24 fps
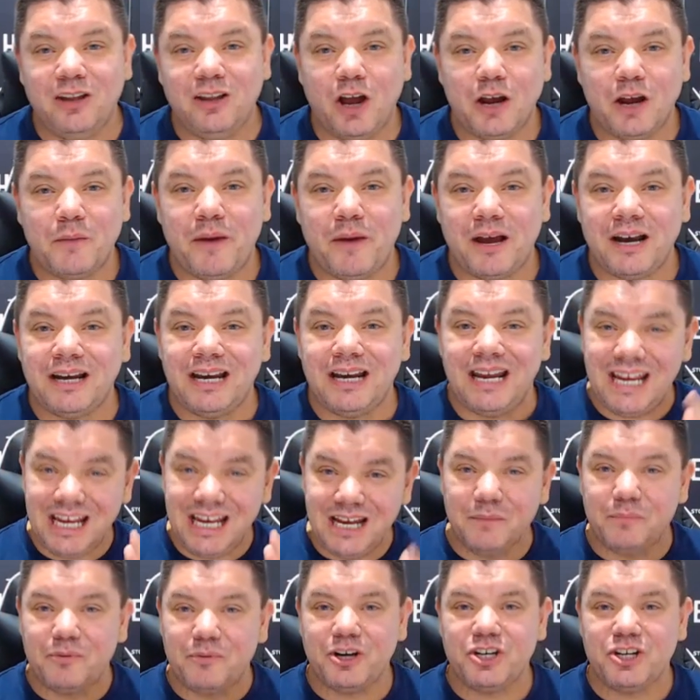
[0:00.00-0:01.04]
that like button
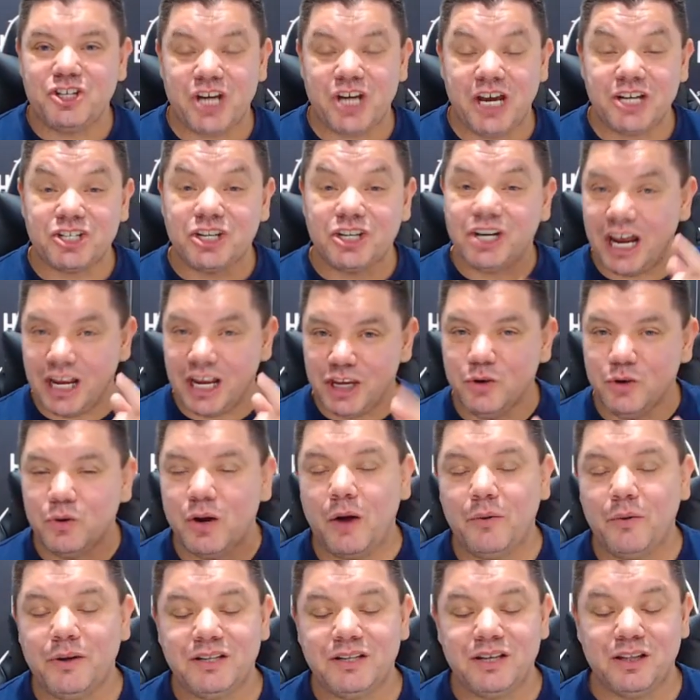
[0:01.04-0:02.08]
in appreciation, and you'll
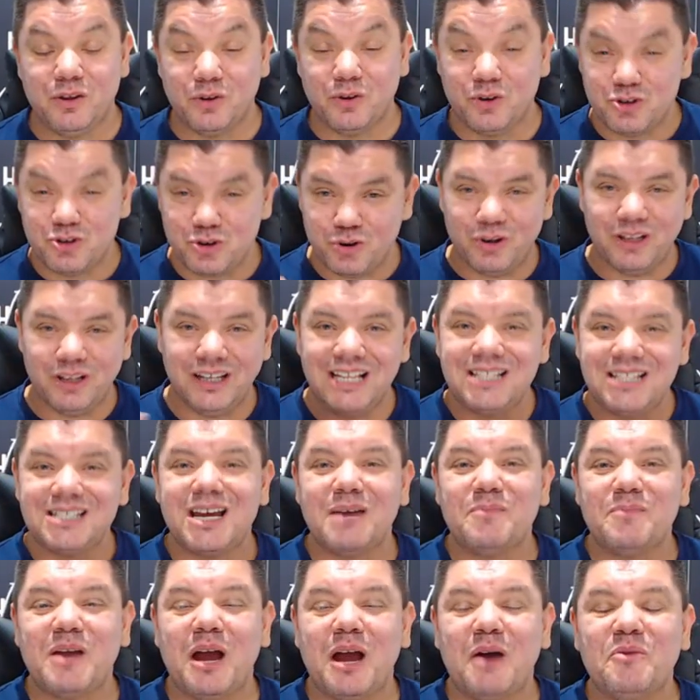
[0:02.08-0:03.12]
go into the draw. Let's
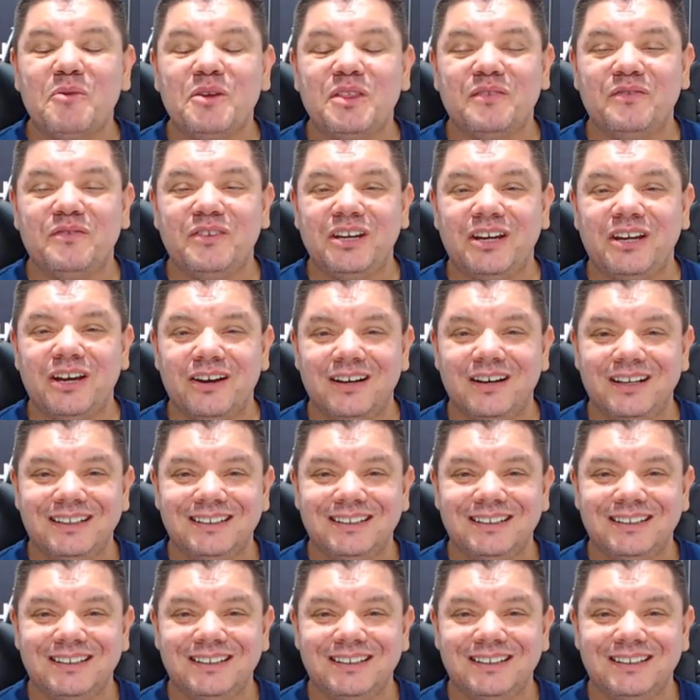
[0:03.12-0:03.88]
keep going with the video.